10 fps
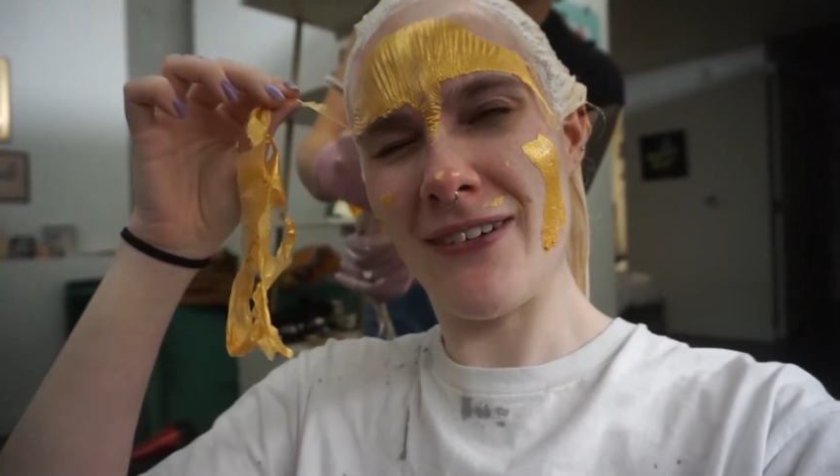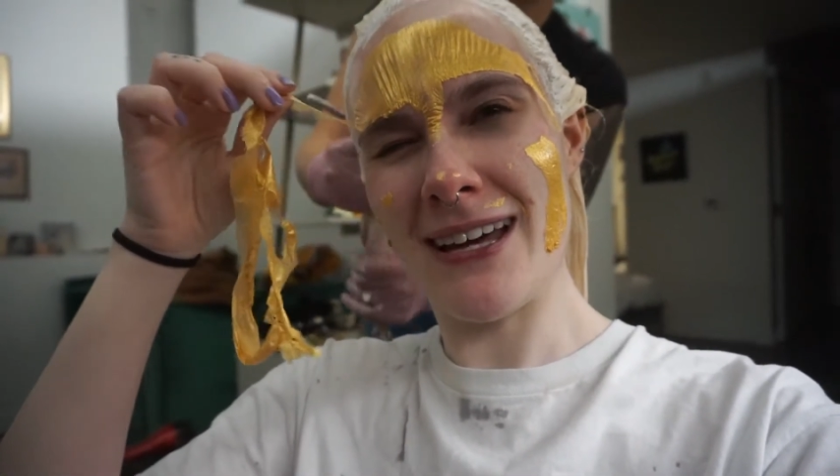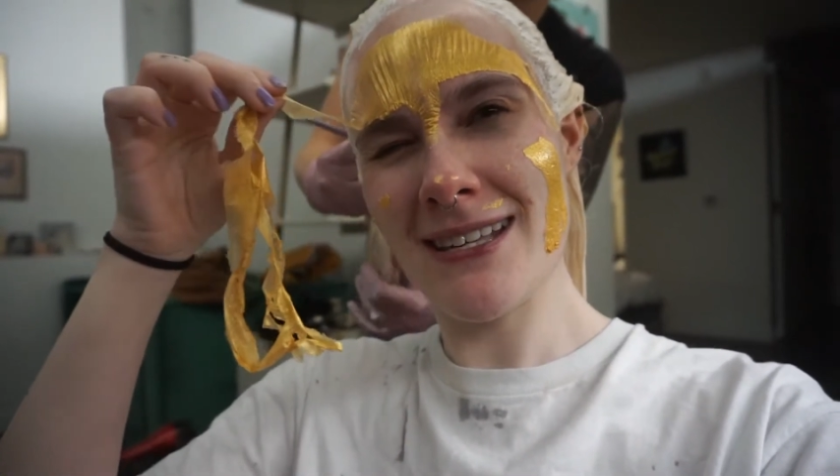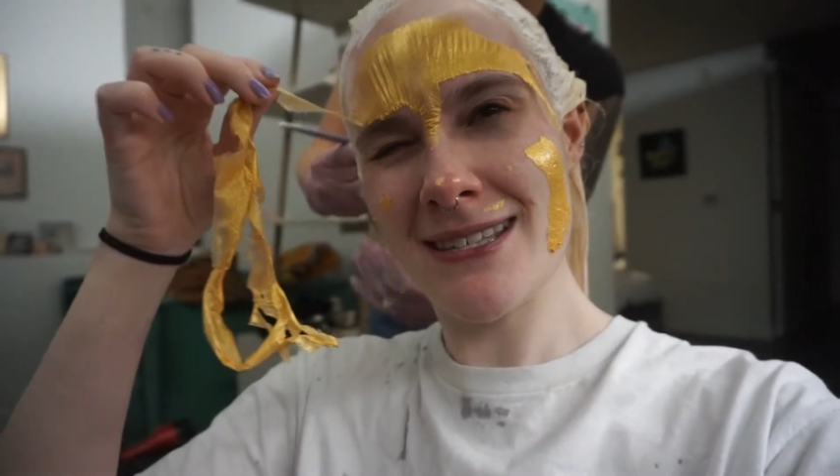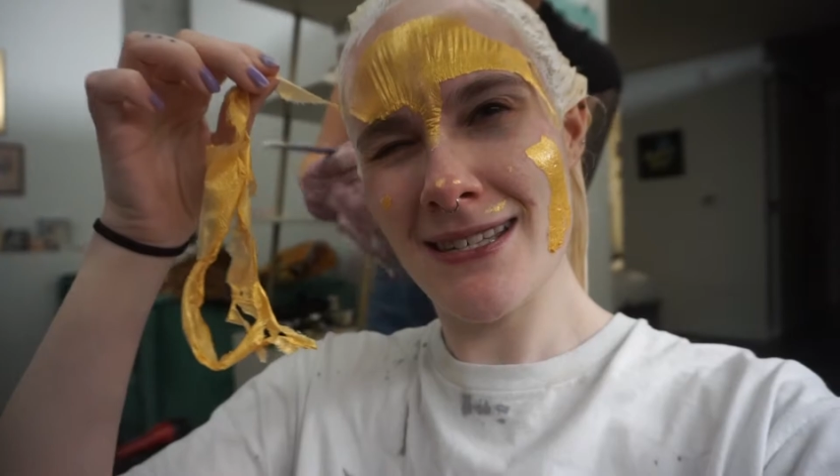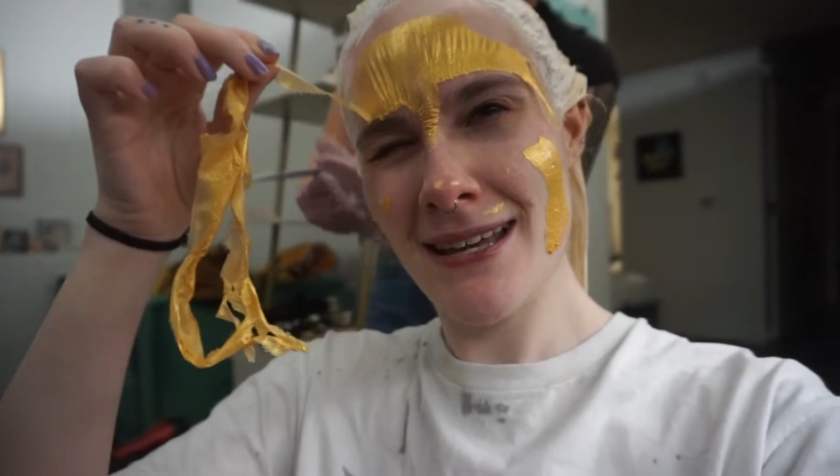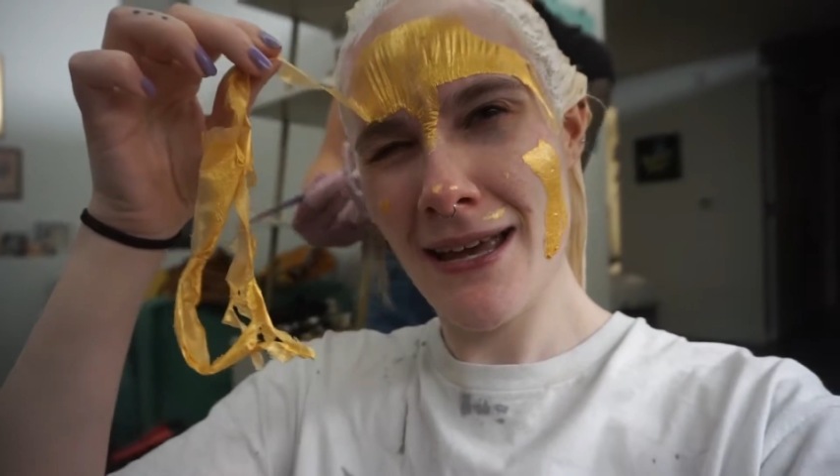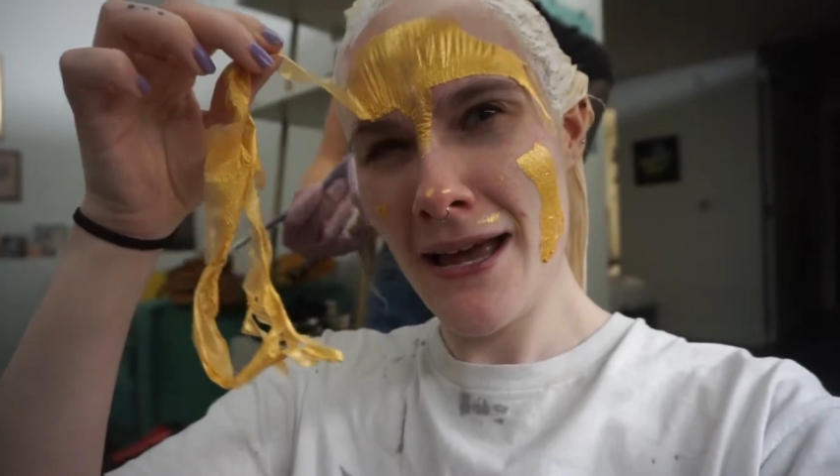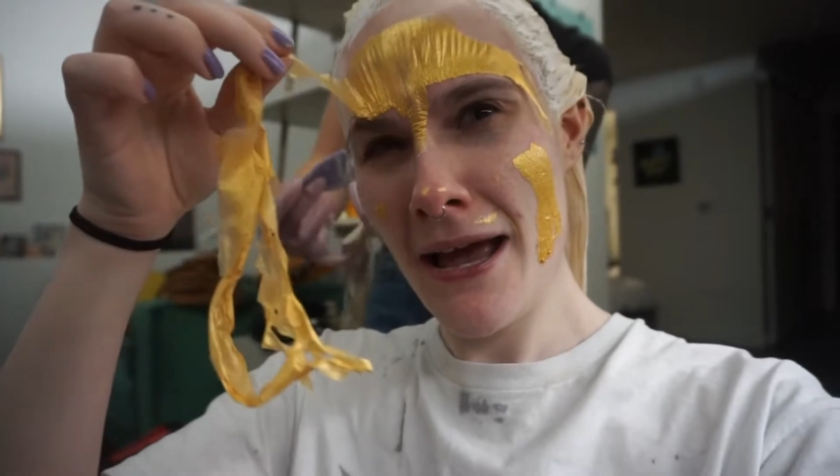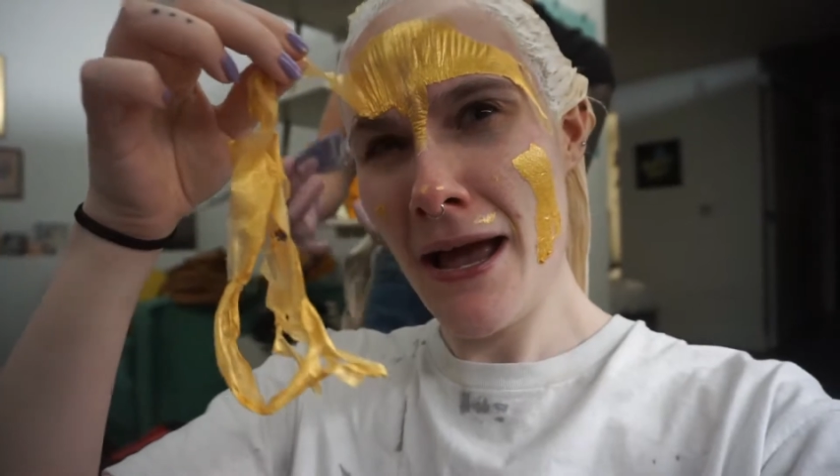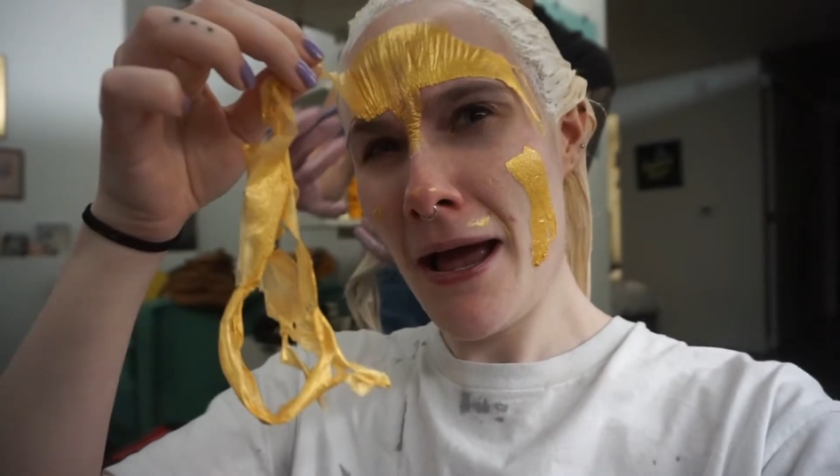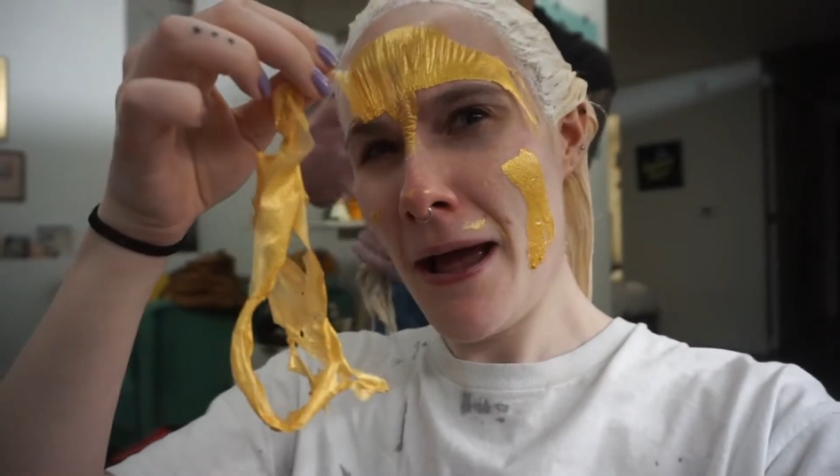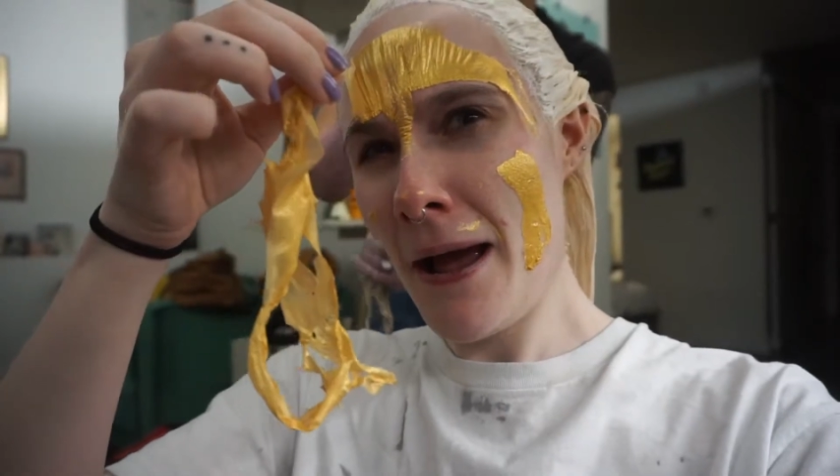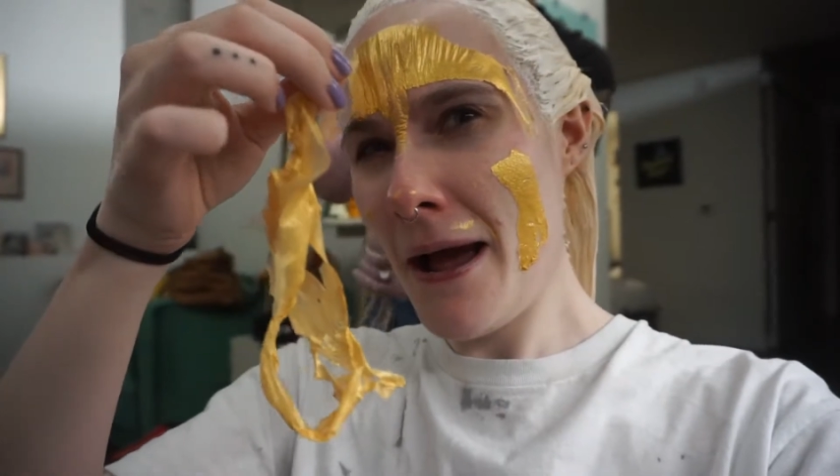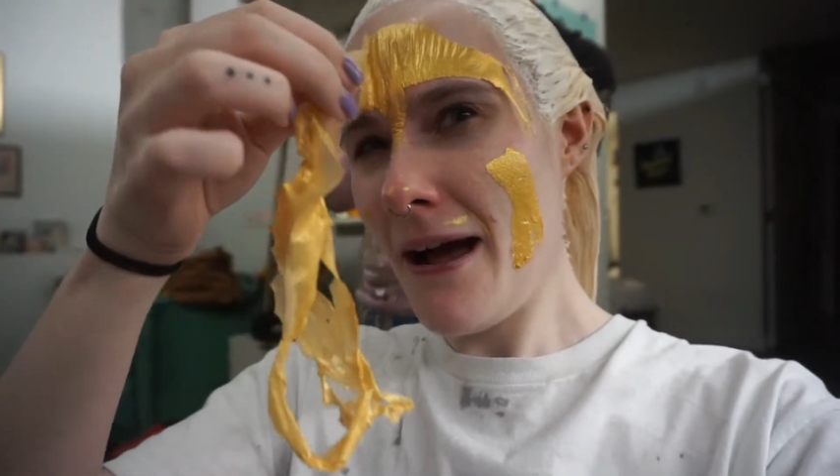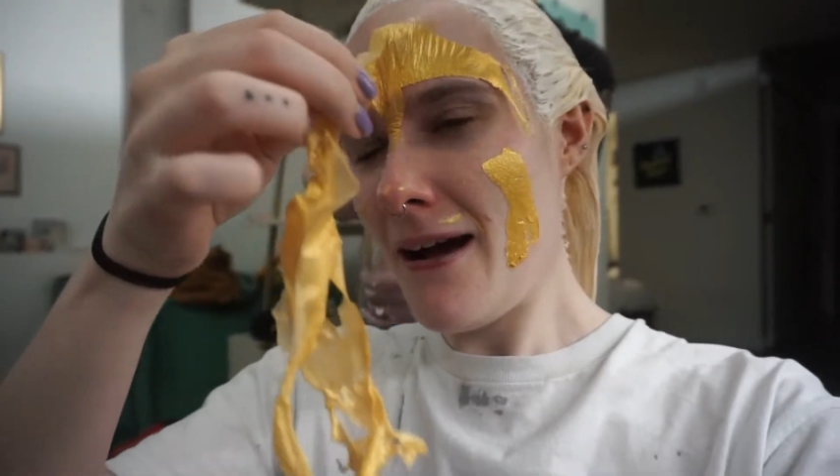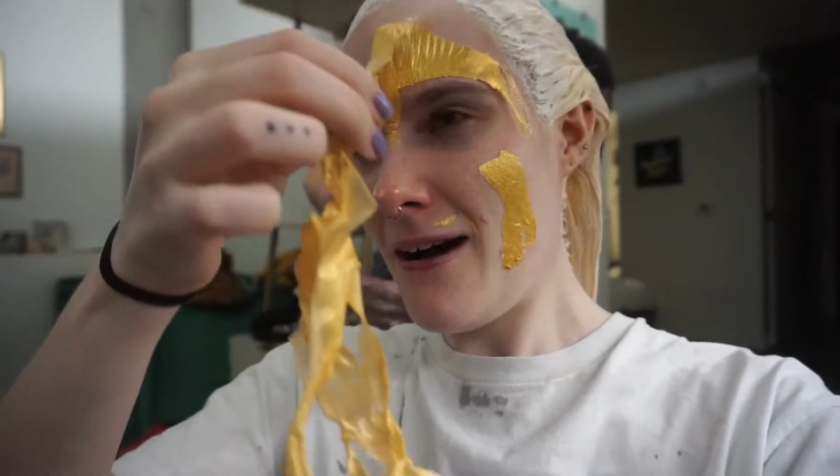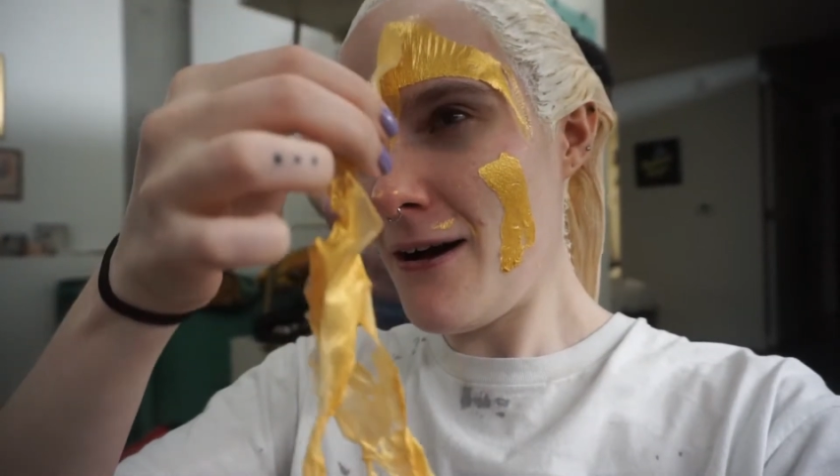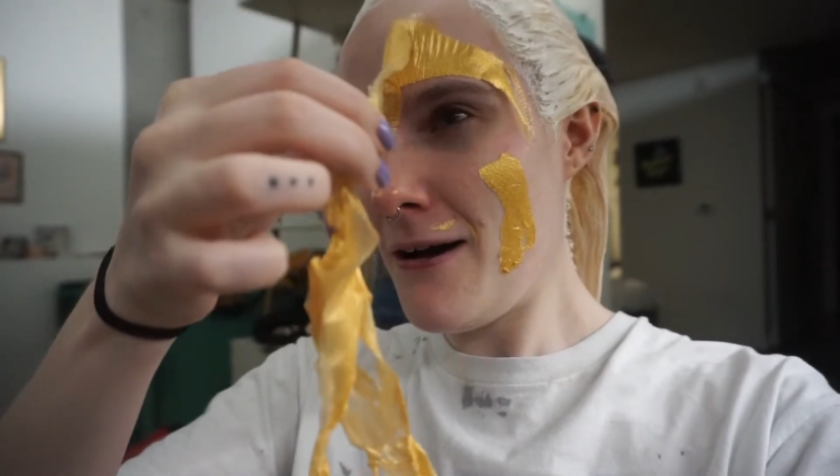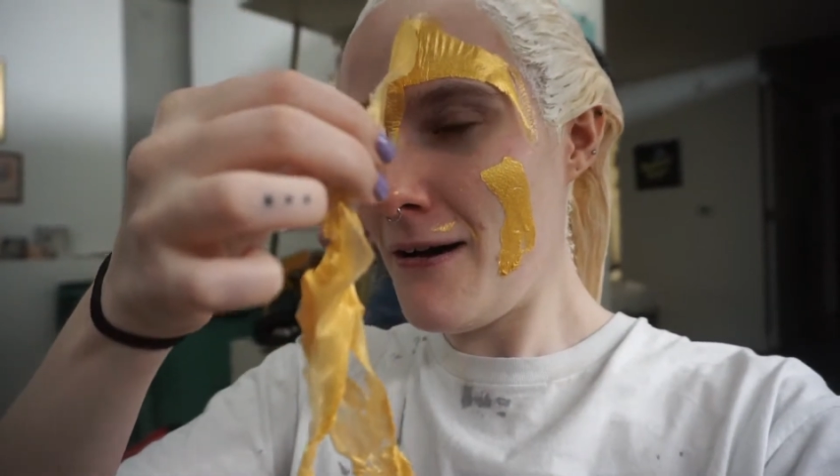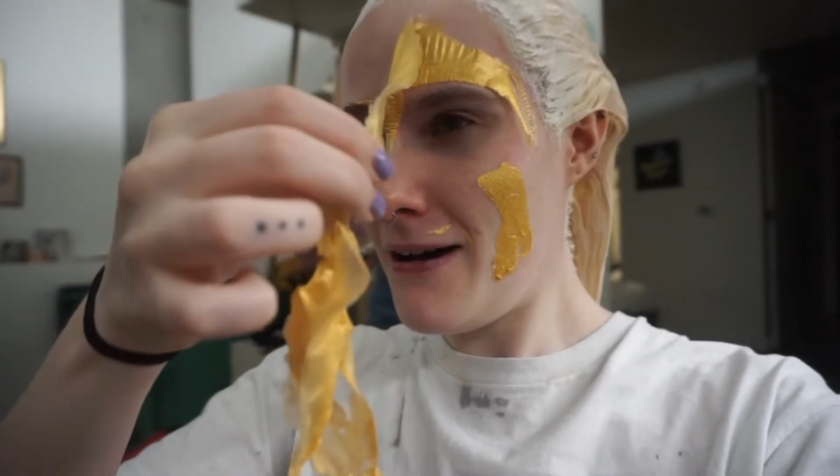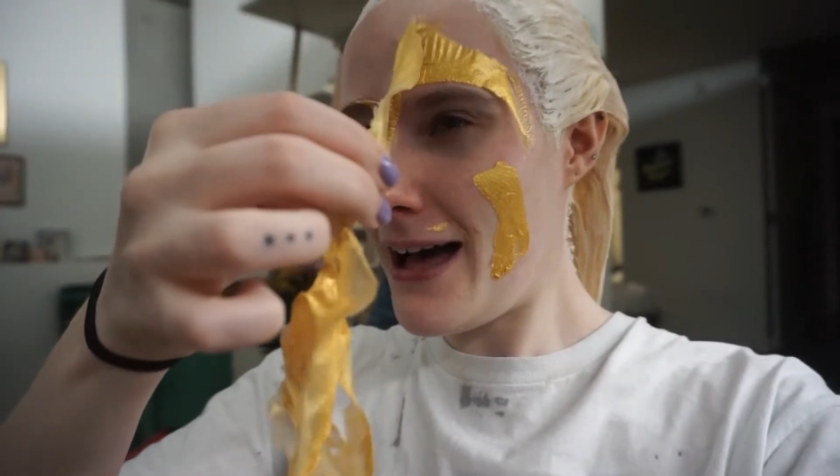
face. Oh,